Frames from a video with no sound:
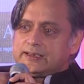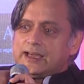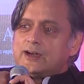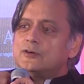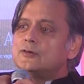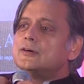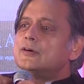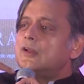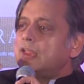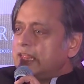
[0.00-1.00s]
Now,
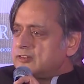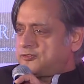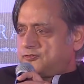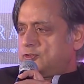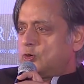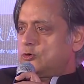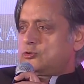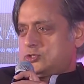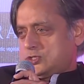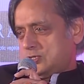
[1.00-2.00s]
if
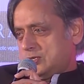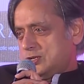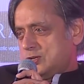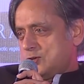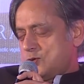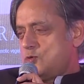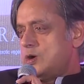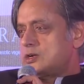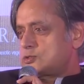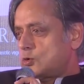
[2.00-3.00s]
those who
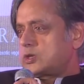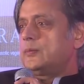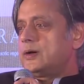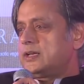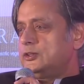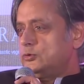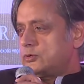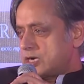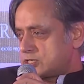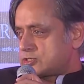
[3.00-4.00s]
are talking about Hindu
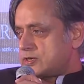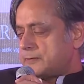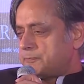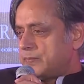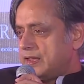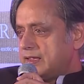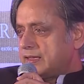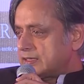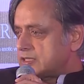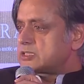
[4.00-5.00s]
Rashtra
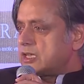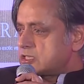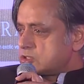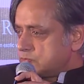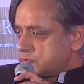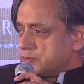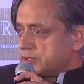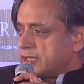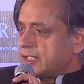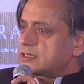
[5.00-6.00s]
get a chance to
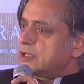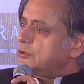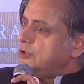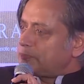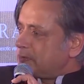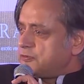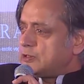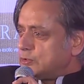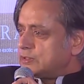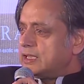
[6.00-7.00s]
implement that, they would not be
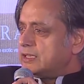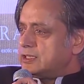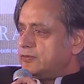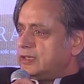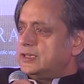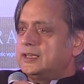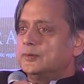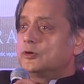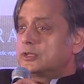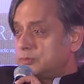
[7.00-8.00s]
following the idea of India
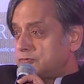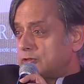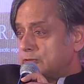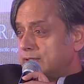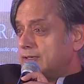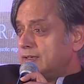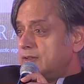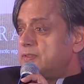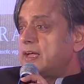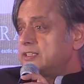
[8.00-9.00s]
anymore. They'd be following
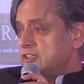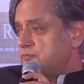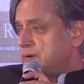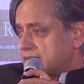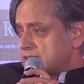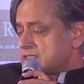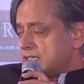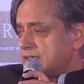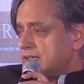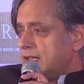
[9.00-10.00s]
the idea of
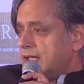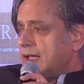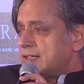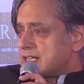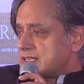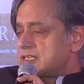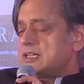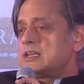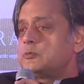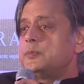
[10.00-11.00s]
Pakistan. As I
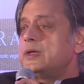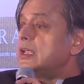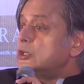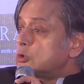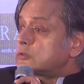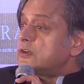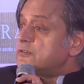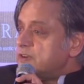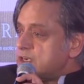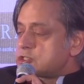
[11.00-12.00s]
said, it would be a
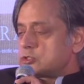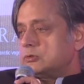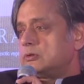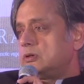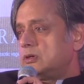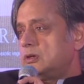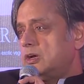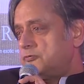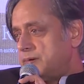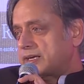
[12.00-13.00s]
Hindutva version
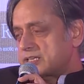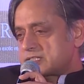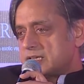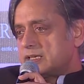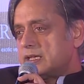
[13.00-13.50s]
of Pakistan.